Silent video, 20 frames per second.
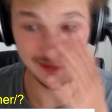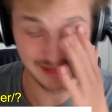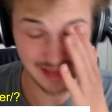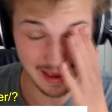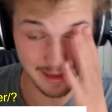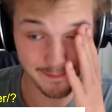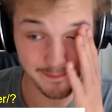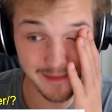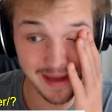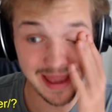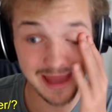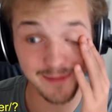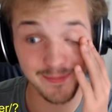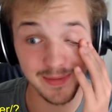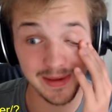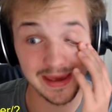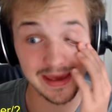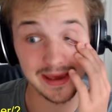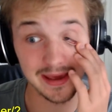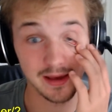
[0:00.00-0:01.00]
It may
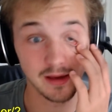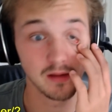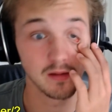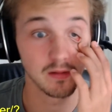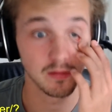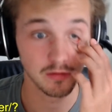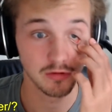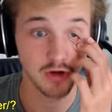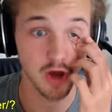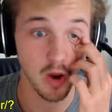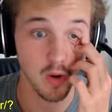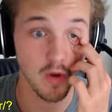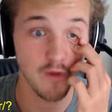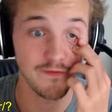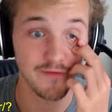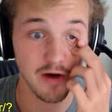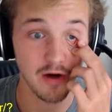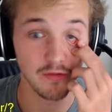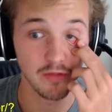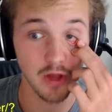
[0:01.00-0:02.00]
be go
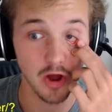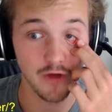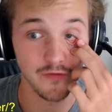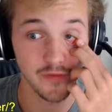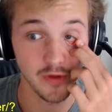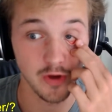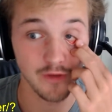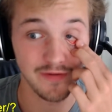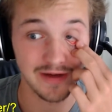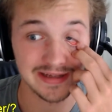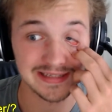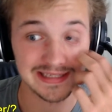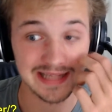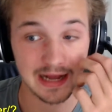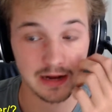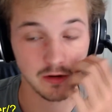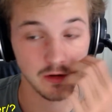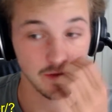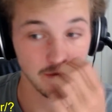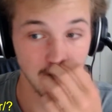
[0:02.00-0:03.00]
further than OU if it has
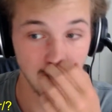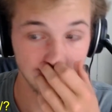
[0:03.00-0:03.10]
slack off.